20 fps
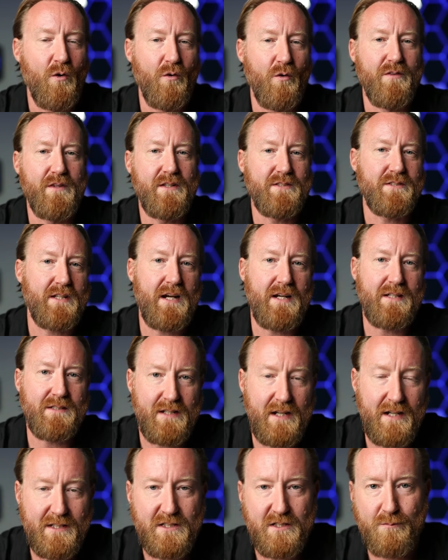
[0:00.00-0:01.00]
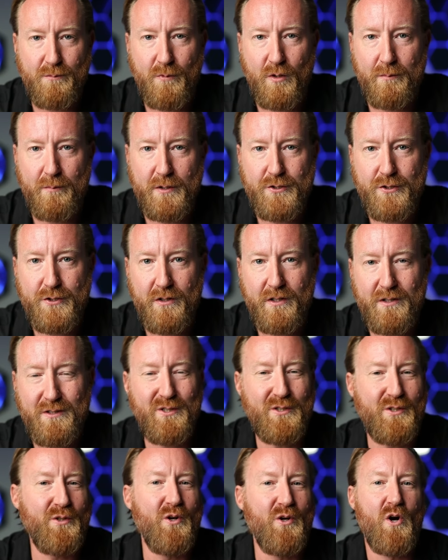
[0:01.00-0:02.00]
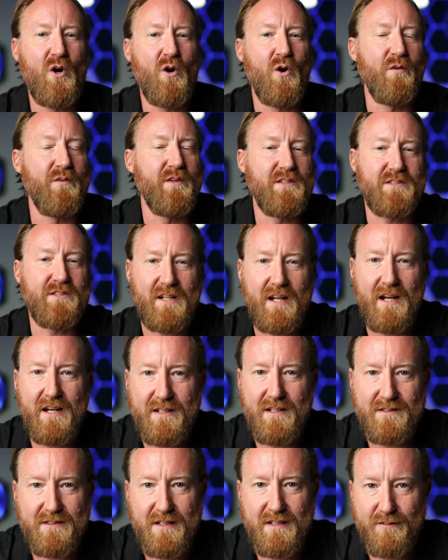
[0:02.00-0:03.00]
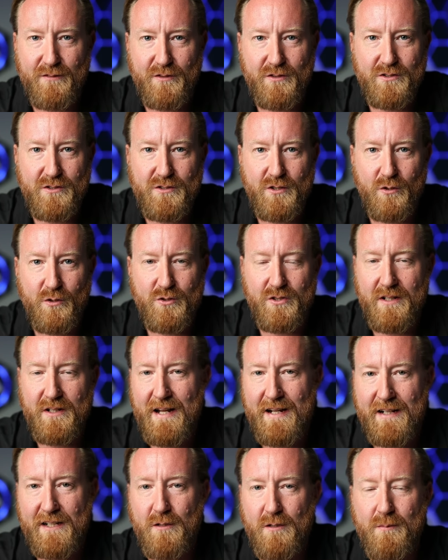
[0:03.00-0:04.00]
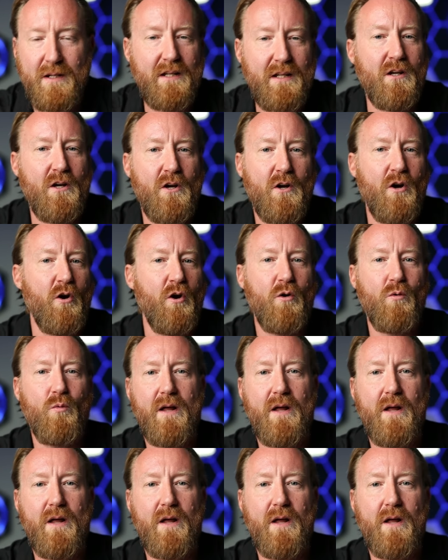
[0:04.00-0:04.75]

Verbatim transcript: or this guy's got some more maturing to do, or this guy doesn't have good social acumen, or